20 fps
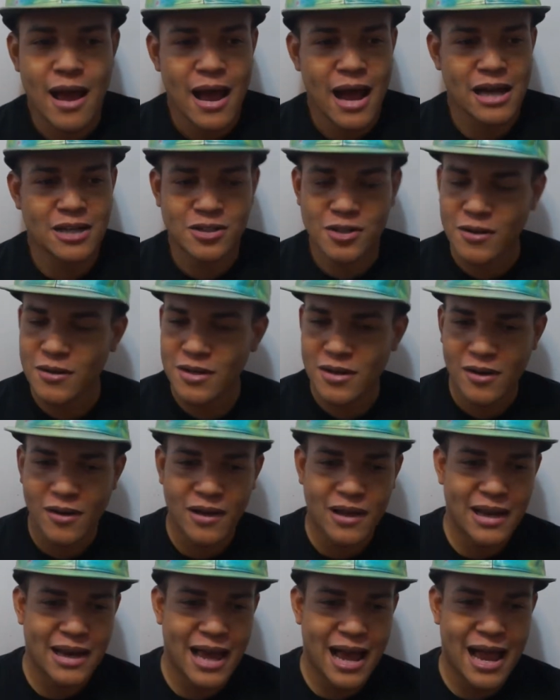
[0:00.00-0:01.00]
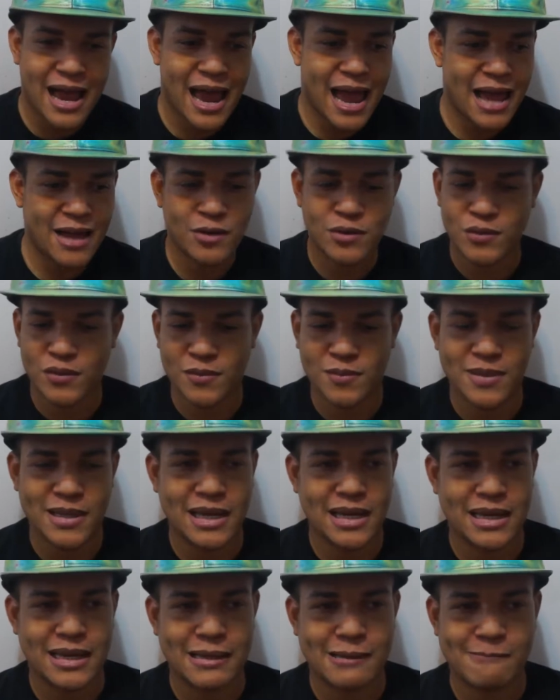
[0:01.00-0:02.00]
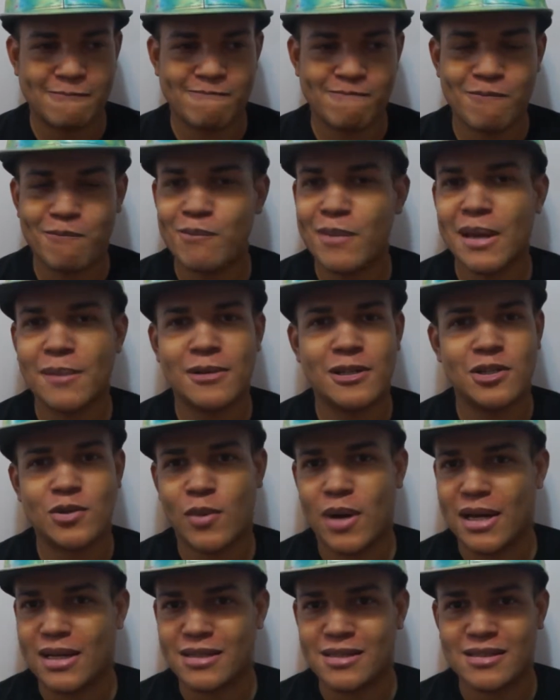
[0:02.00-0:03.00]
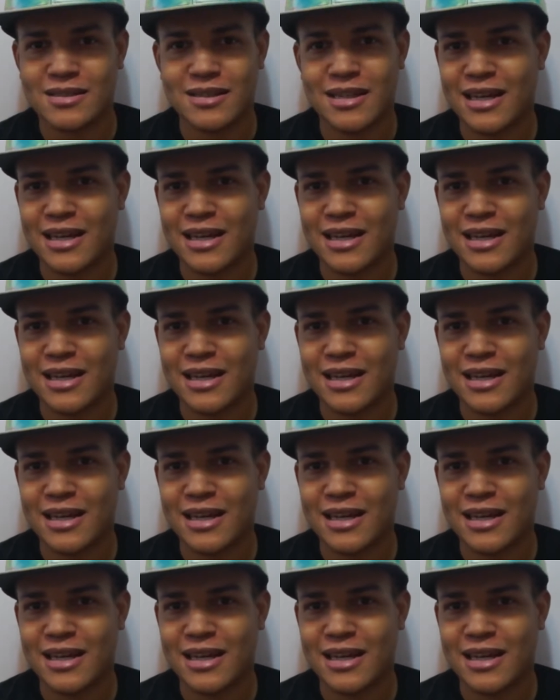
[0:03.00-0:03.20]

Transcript: I turned it on, I had to have played it maybe twice.